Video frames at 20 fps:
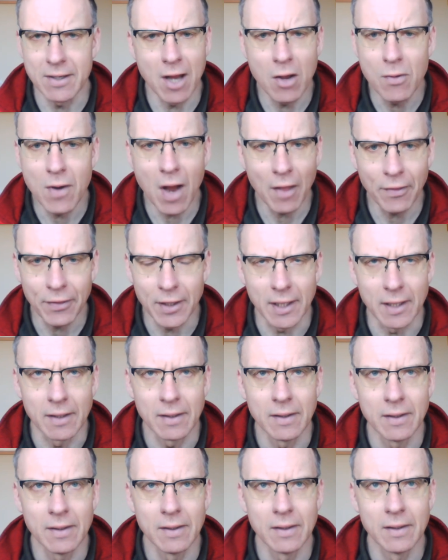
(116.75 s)
know nothing.
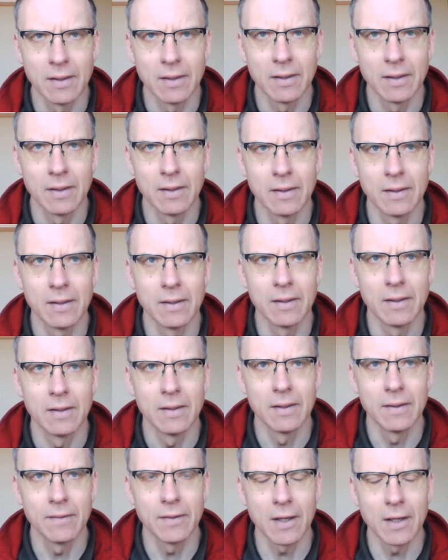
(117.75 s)

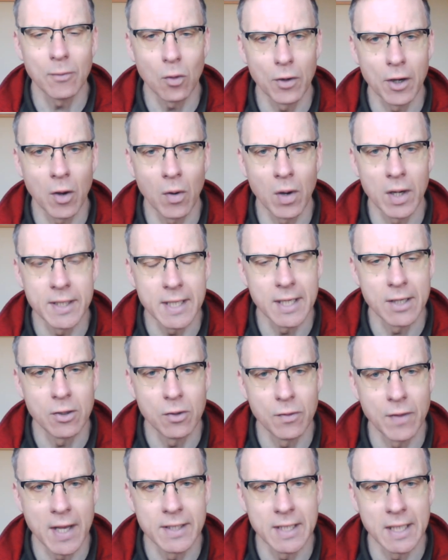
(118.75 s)
They've got no idea
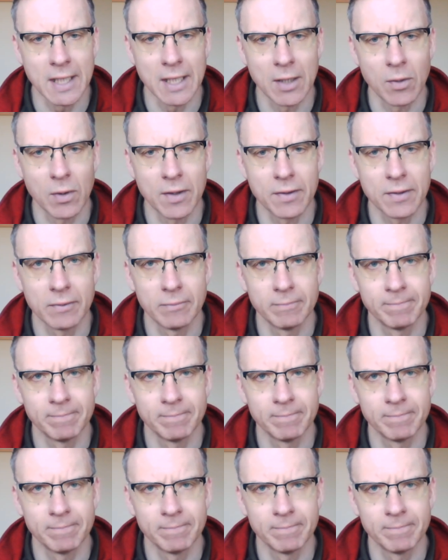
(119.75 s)
who they're dealing with.